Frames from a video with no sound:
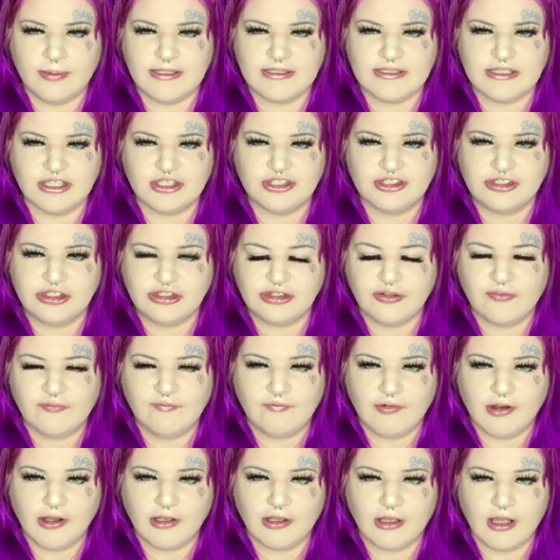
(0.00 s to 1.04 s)
He's like, shut the
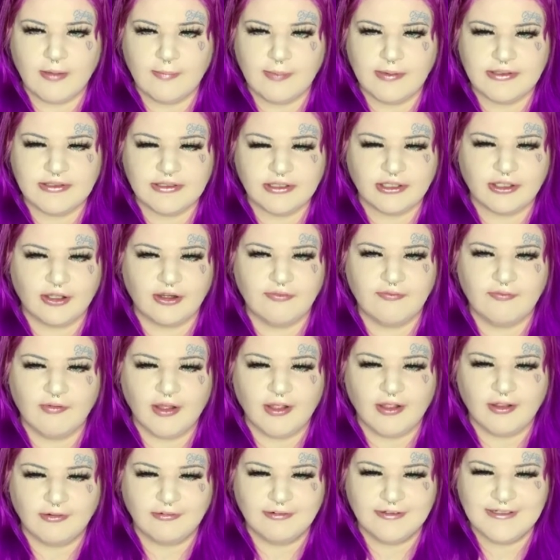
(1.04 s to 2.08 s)
fuck up. He's like, you're
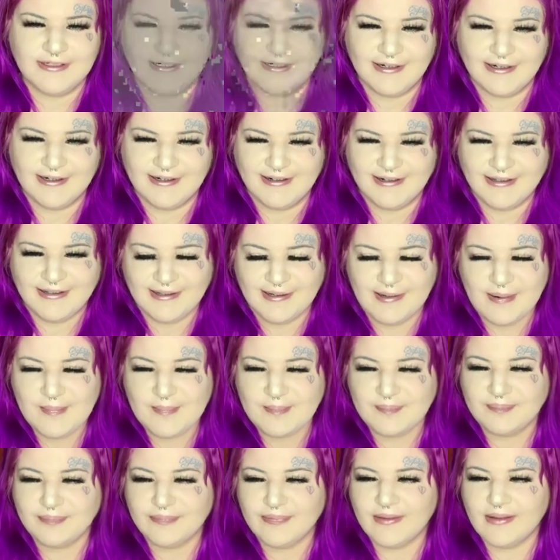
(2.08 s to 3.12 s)
fucking retarded.
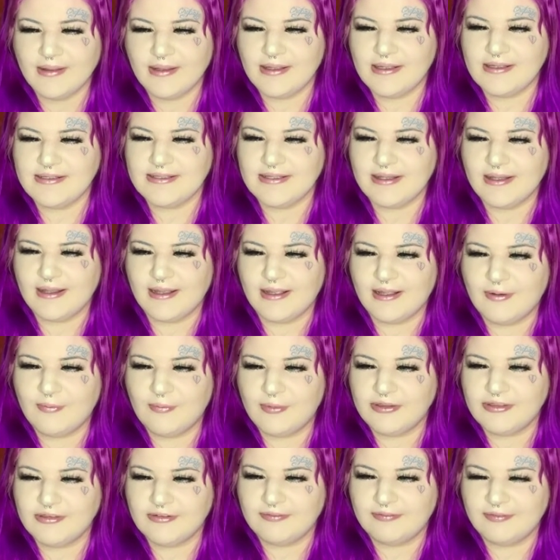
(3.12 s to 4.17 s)
He's like,
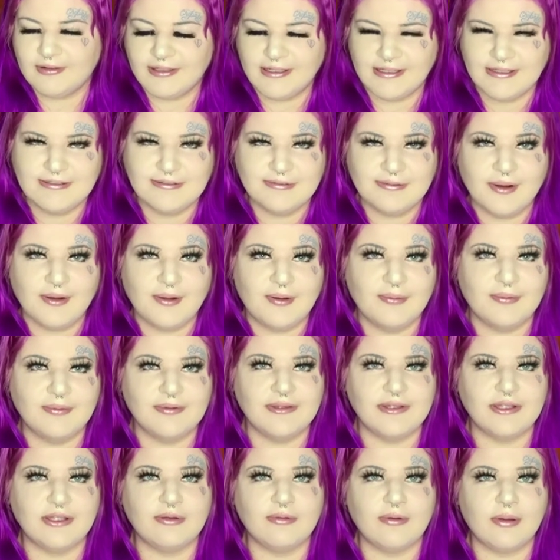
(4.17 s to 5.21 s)
what the fuck is wrong
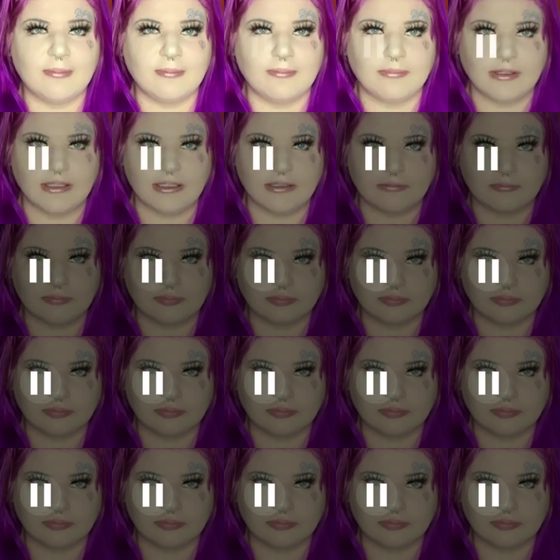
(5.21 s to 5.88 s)
with you? I'm like...